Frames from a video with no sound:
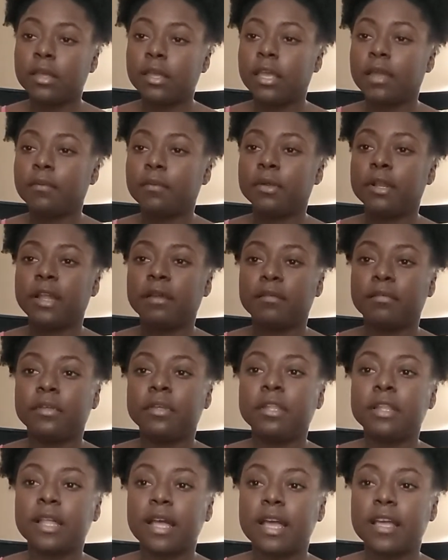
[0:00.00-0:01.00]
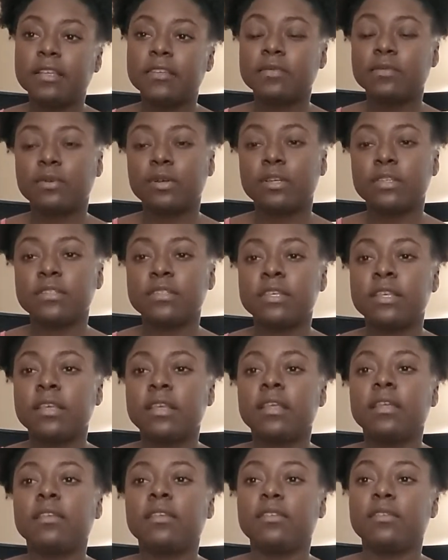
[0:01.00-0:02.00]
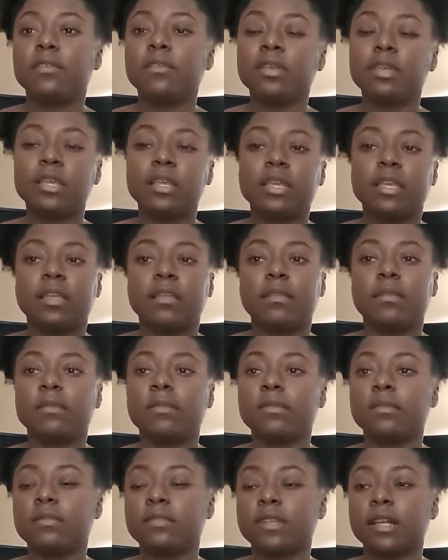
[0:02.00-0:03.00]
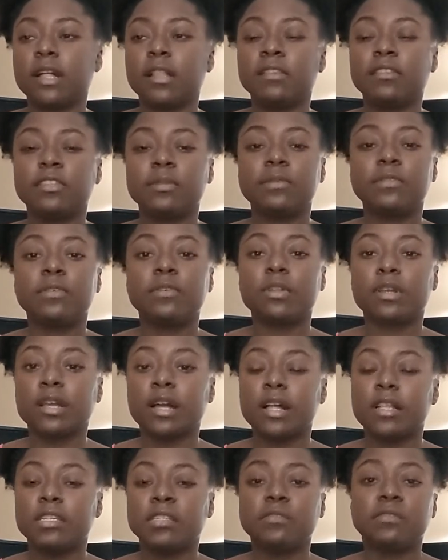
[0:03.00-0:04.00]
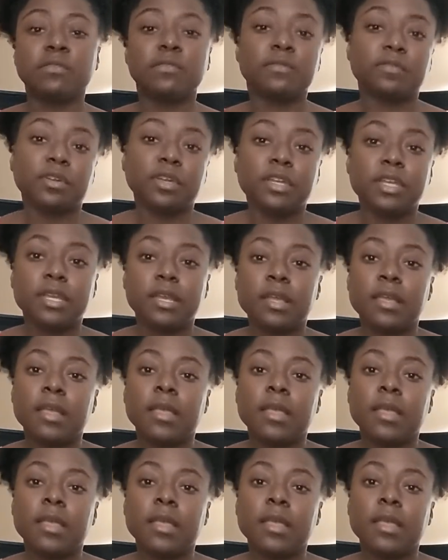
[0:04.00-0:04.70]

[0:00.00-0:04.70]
And what I realized was you can get scholarships to go to college for free